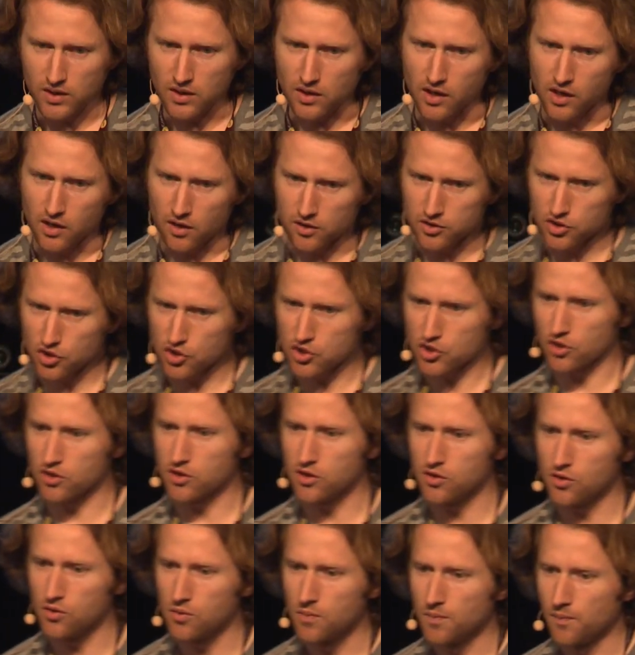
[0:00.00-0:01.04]
And I'll just show
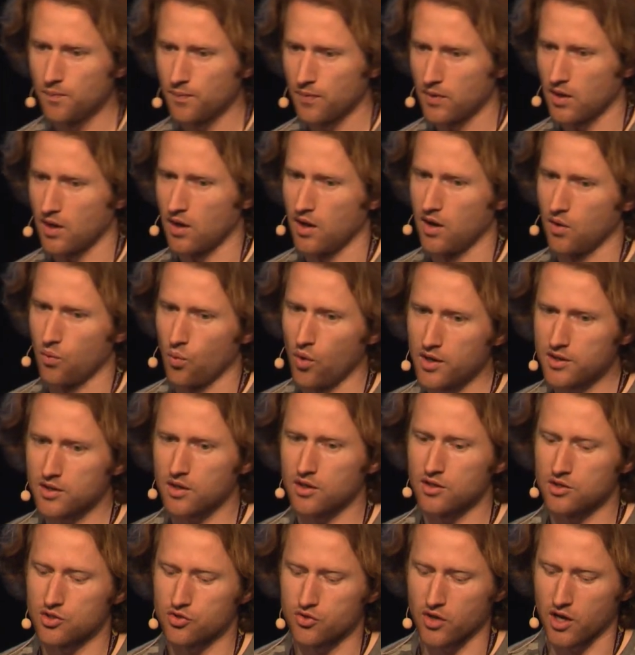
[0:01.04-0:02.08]
you one
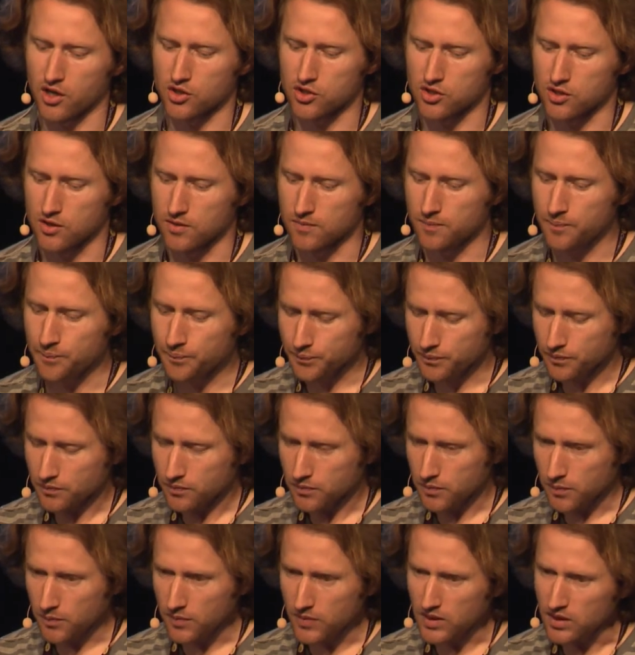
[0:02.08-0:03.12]
construction
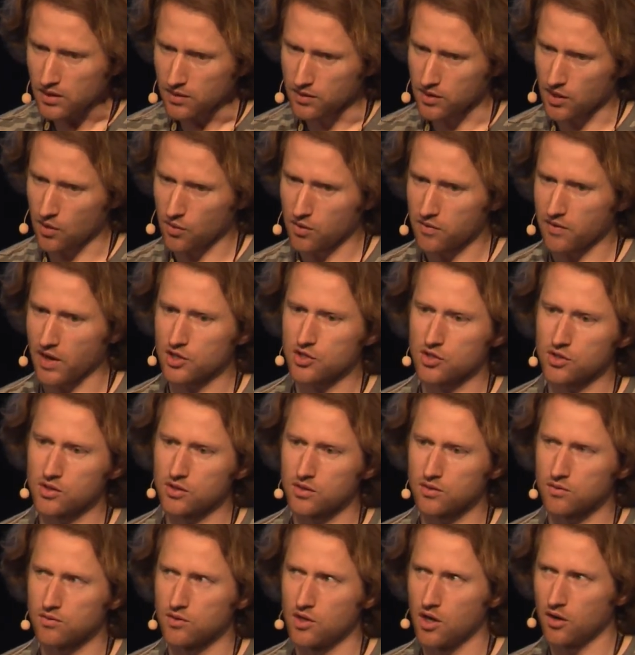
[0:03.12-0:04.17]
that we've
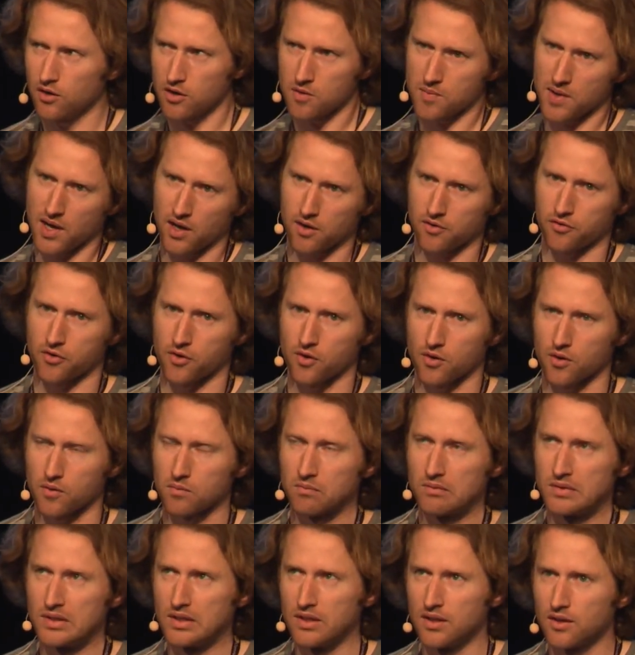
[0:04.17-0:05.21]
actually known about
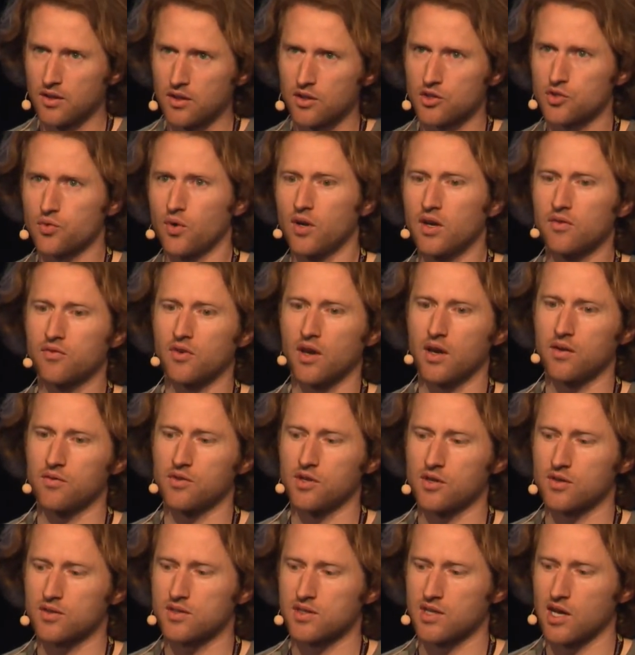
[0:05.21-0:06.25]
for 25
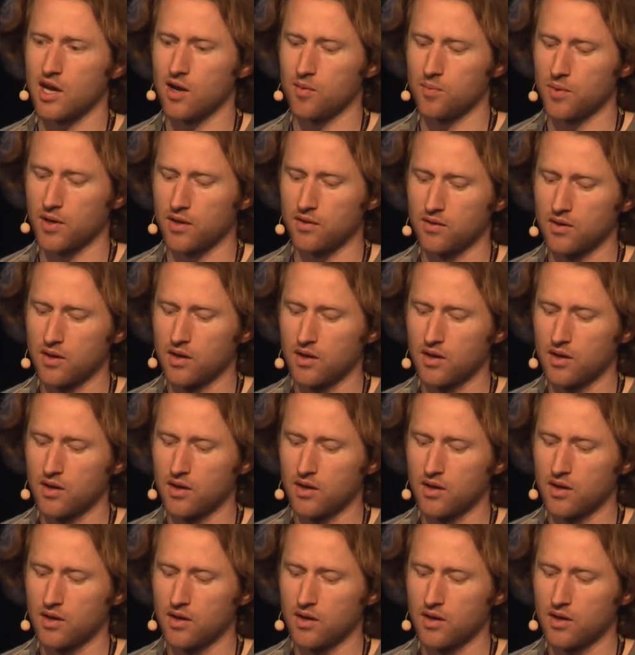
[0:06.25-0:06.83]
years now, but